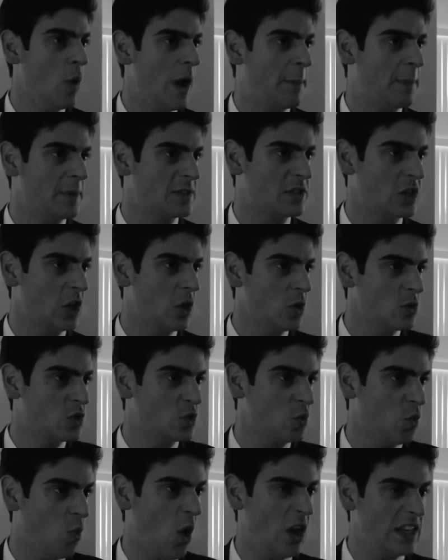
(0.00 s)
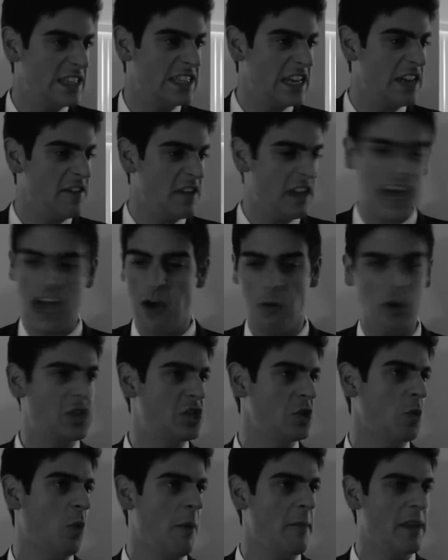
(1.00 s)
episodes, one D V R.
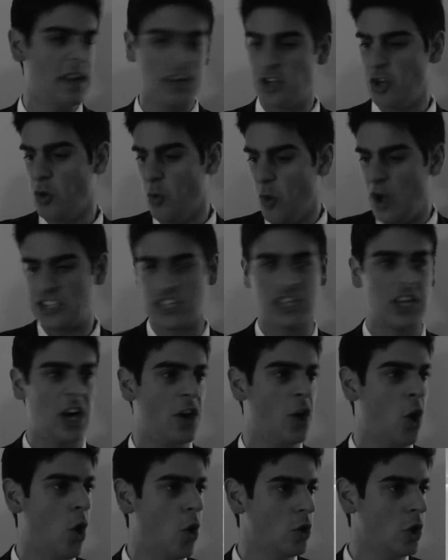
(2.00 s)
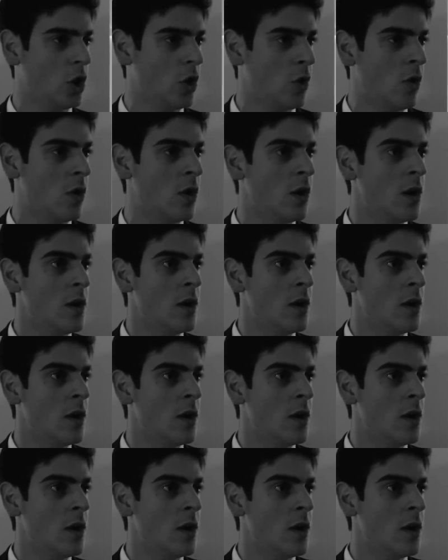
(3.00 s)
What'd you want me to do? Watch it on Hulu?